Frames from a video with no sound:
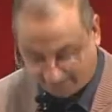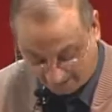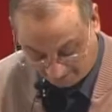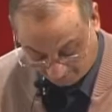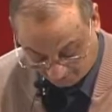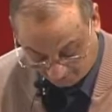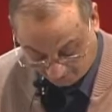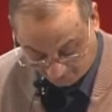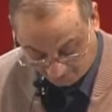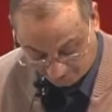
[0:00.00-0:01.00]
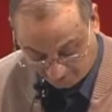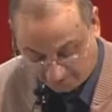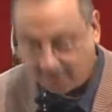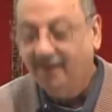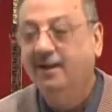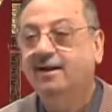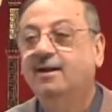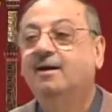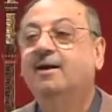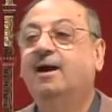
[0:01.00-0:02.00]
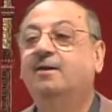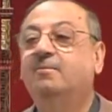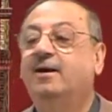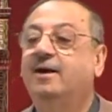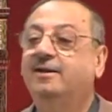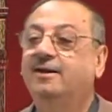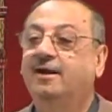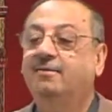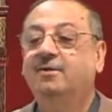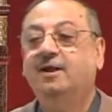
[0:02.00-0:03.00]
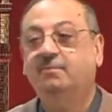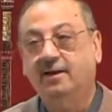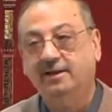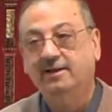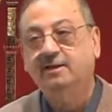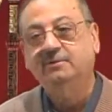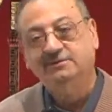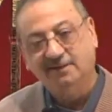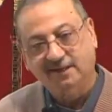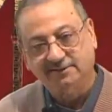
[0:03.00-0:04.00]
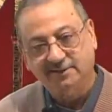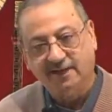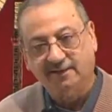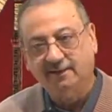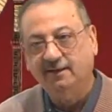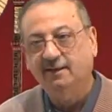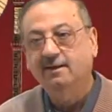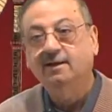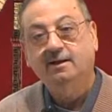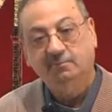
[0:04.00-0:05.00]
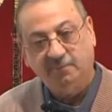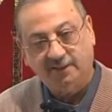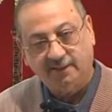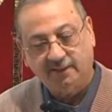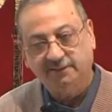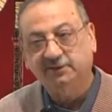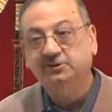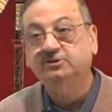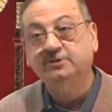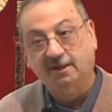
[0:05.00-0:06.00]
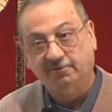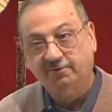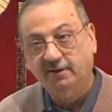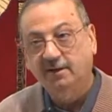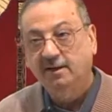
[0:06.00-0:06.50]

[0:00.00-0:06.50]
nimtu al-bariha. Al-bariha means last night. This is zarf.